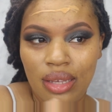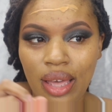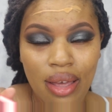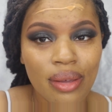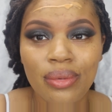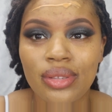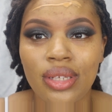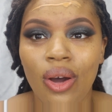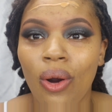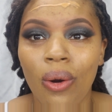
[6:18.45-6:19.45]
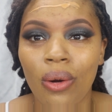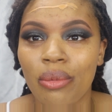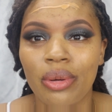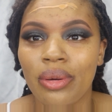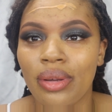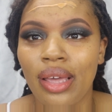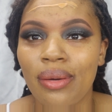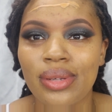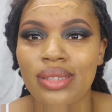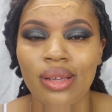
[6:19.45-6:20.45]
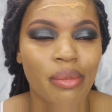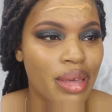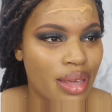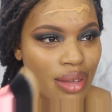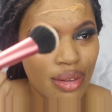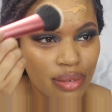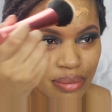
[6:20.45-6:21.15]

Yeah, it was horrible. It was so bad.